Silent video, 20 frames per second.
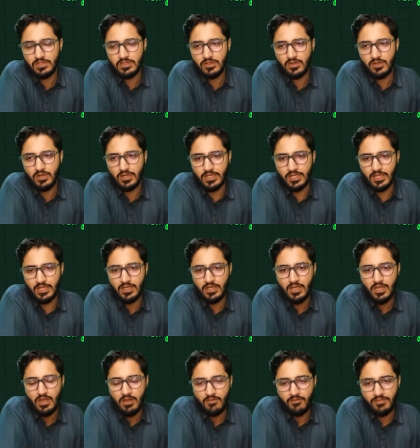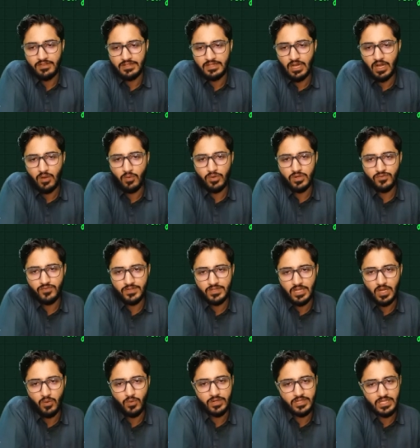Okay,
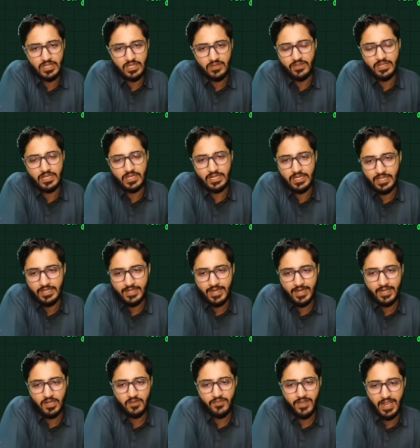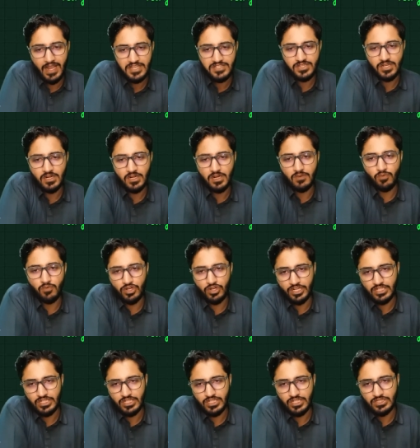without giving any kind of external
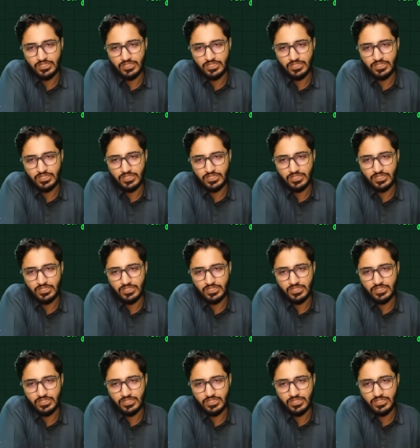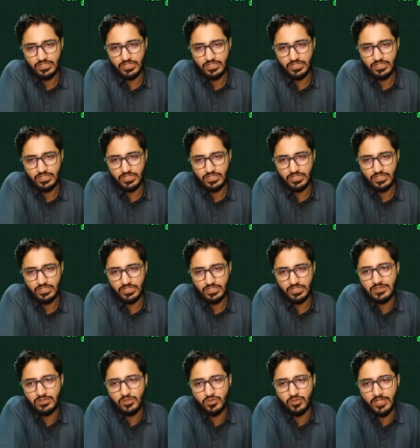voltage source, my electron is
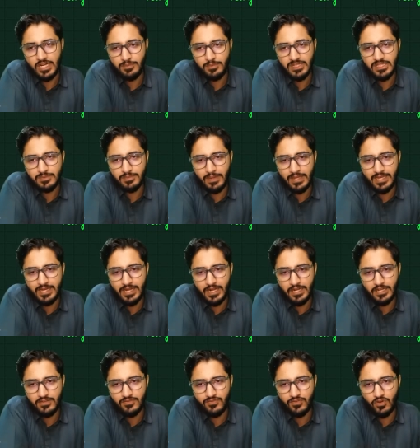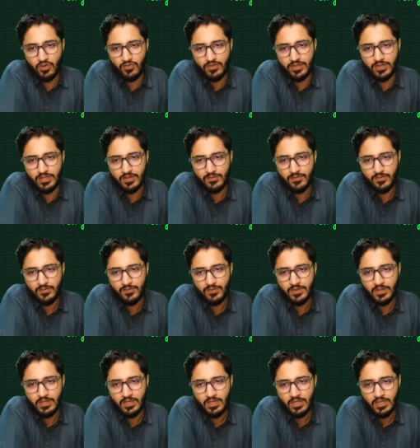flowing, so that means my current is flowing.
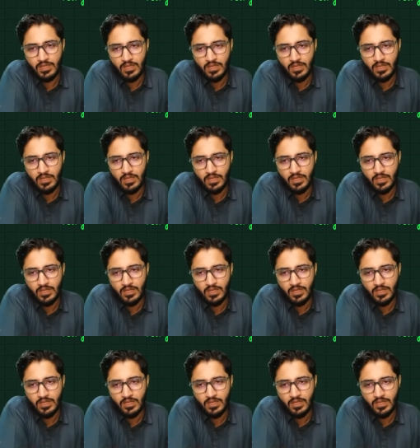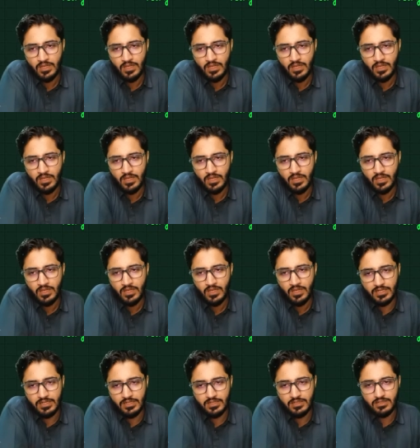So this
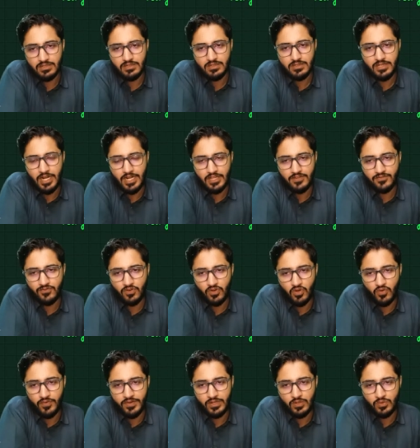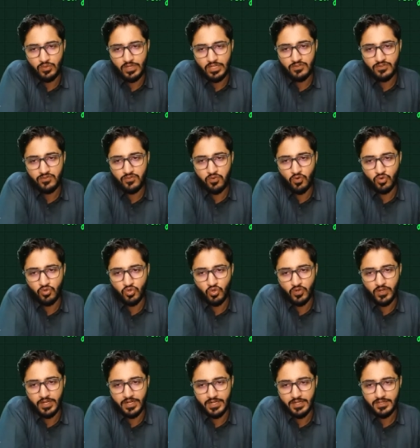current that is flowing known as
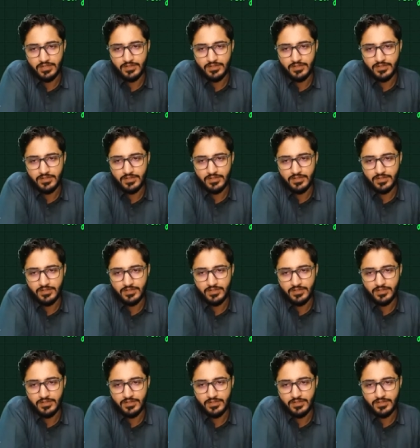photocurrent.